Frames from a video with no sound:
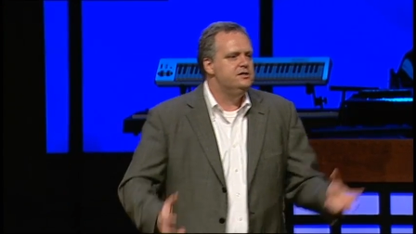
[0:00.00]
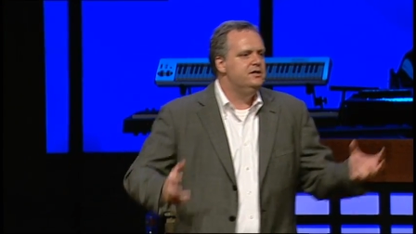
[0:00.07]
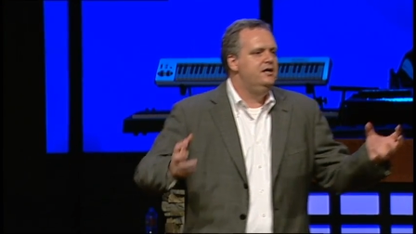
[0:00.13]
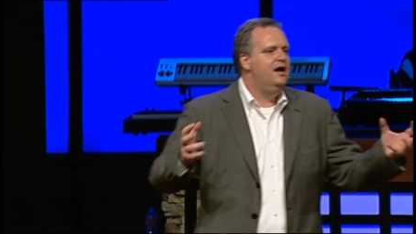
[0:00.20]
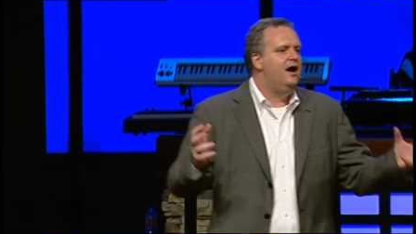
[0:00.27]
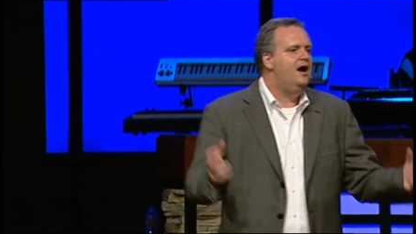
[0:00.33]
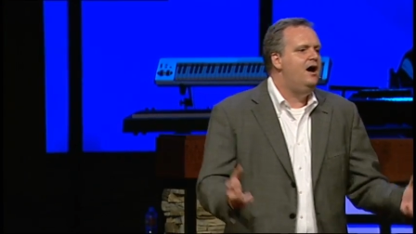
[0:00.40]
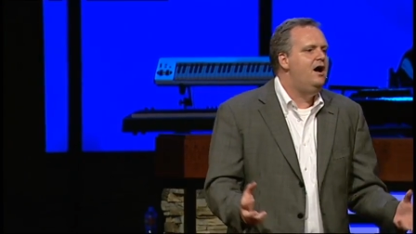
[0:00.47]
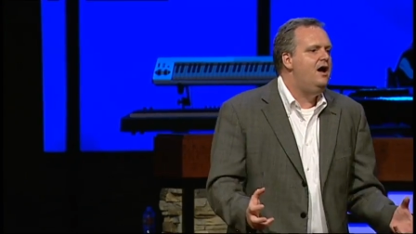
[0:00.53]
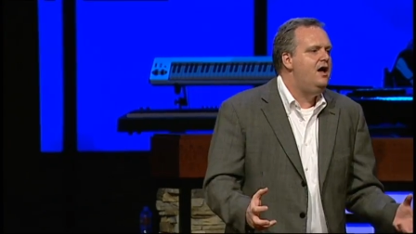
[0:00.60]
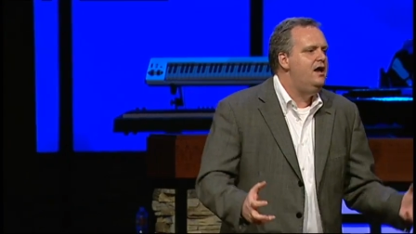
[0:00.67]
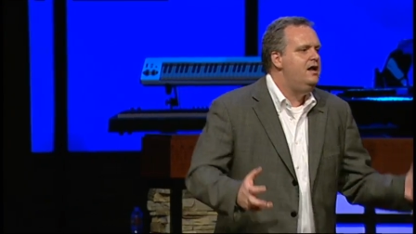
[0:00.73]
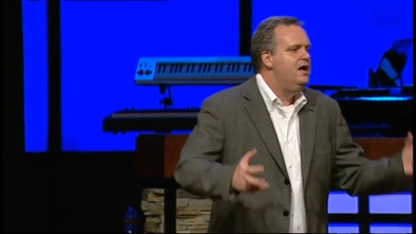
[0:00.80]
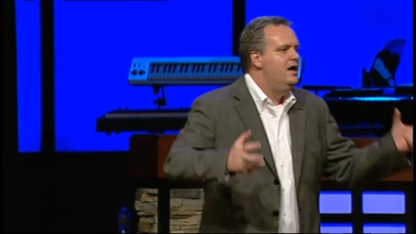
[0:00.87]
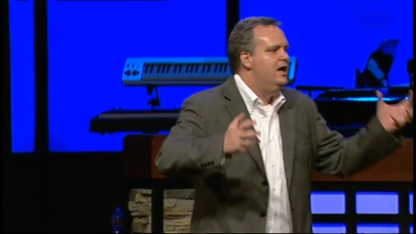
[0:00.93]

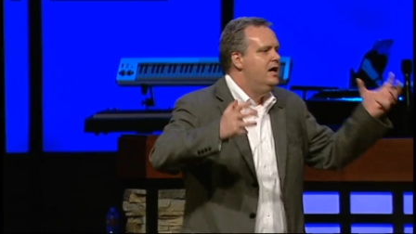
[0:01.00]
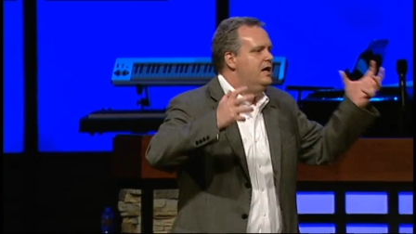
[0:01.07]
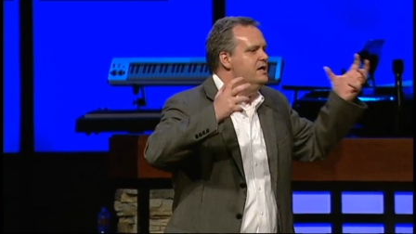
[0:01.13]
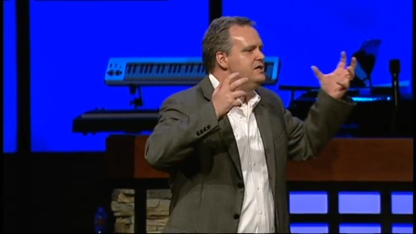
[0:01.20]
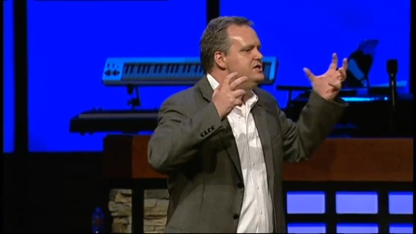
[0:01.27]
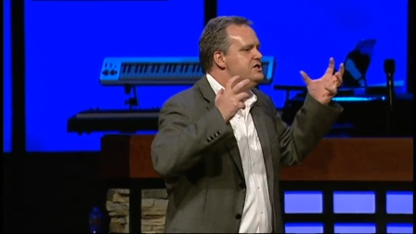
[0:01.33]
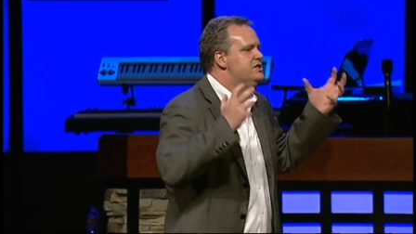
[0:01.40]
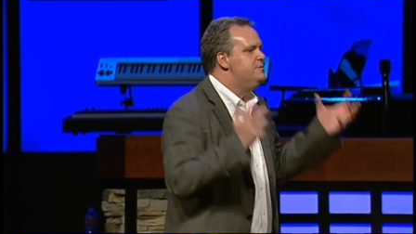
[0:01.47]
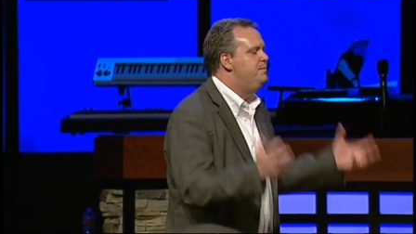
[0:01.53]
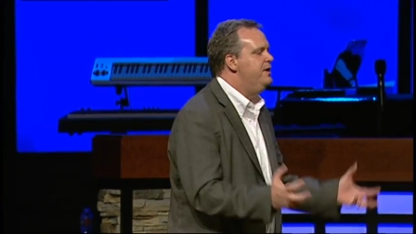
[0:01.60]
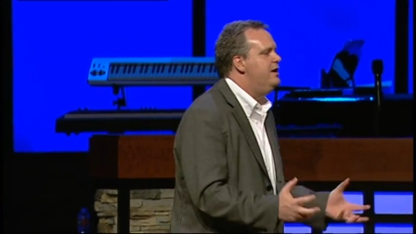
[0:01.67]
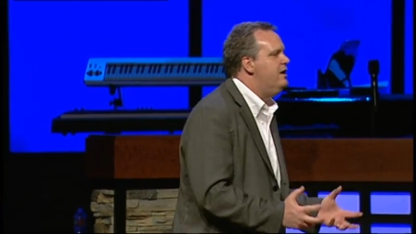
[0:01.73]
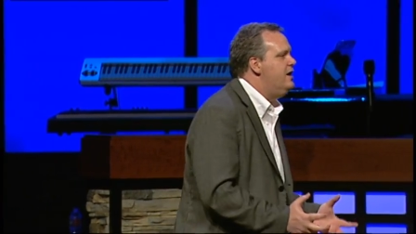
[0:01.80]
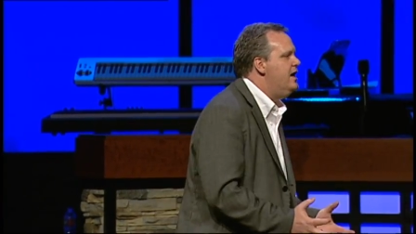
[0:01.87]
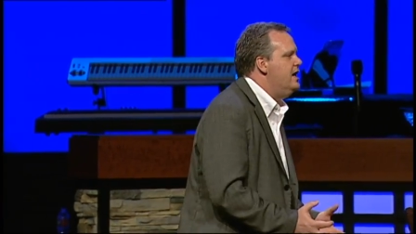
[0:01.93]
God is
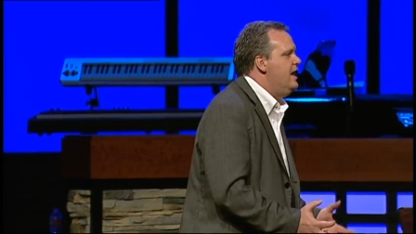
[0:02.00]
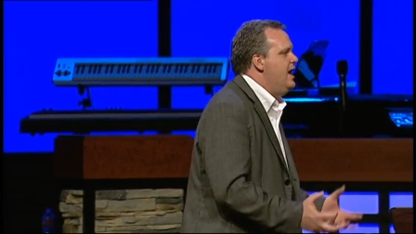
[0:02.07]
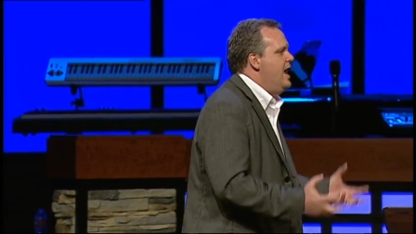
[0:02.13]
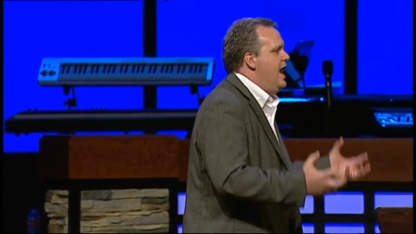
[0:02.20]
spirit,